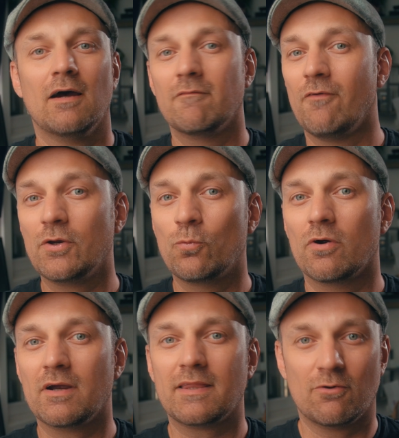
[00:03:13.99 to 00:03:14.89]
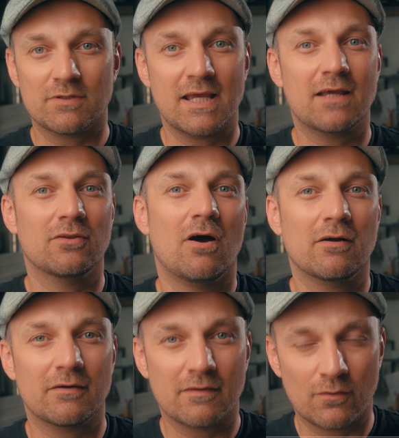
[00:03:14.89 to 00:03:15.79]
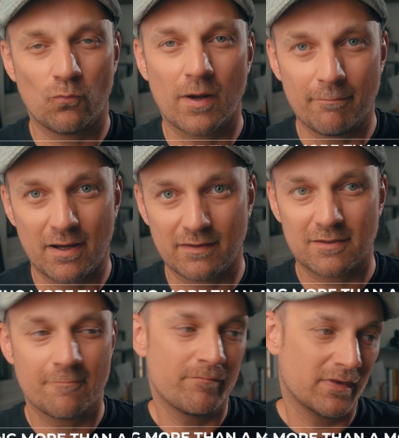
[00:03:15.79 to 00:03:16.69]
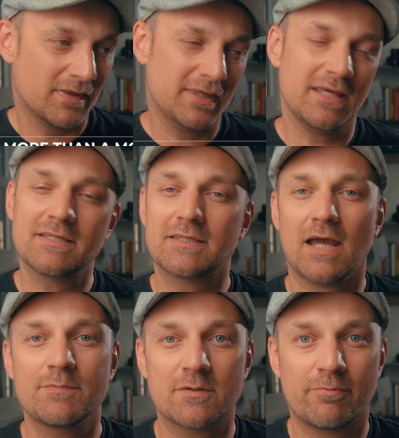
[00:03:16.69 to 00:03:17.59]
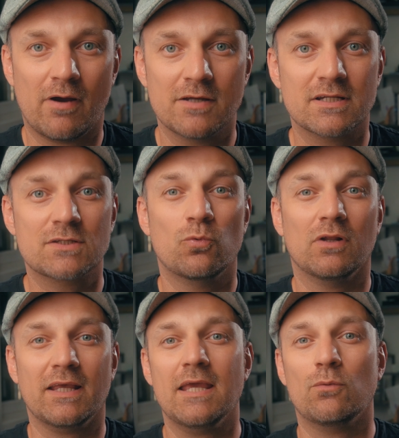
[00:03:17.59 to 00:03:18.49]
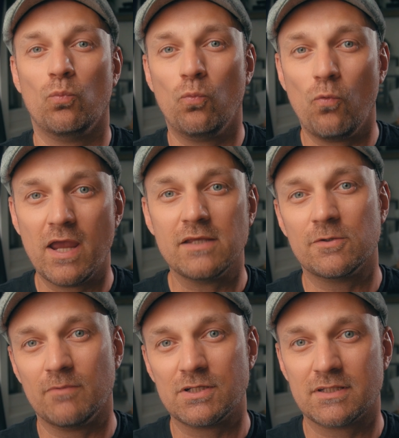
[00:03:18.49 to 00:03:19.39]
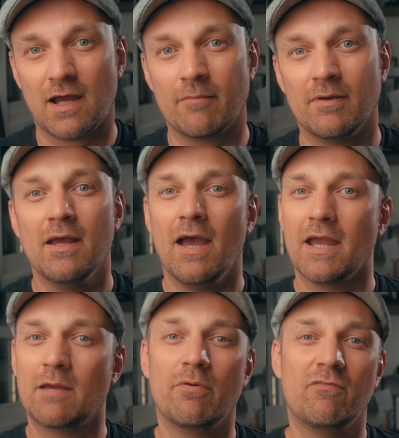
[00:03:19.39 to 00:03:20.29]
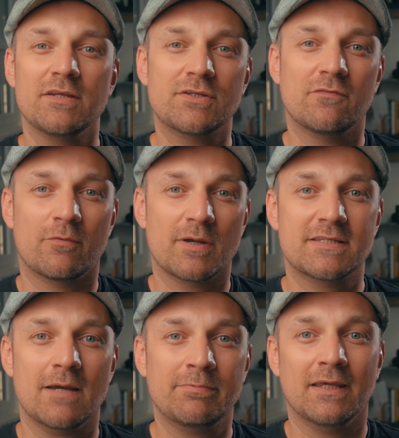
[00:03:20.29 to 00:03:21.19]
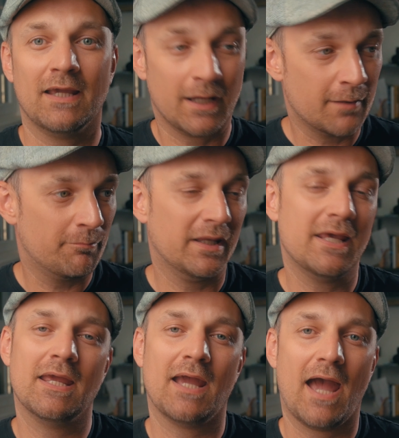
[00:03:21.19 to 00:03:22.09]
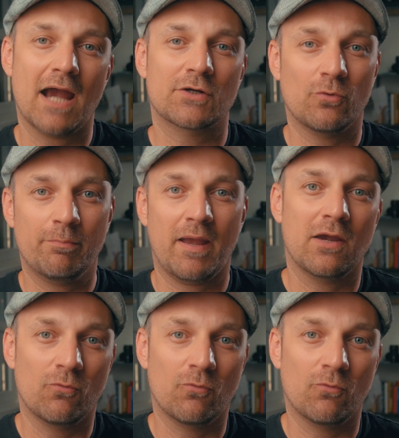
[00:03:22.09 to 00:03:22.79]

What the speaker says: Avoid work that will take longer than 1 month. These types of projects will eat way too much time and can prevent you from accepting and completing actual paying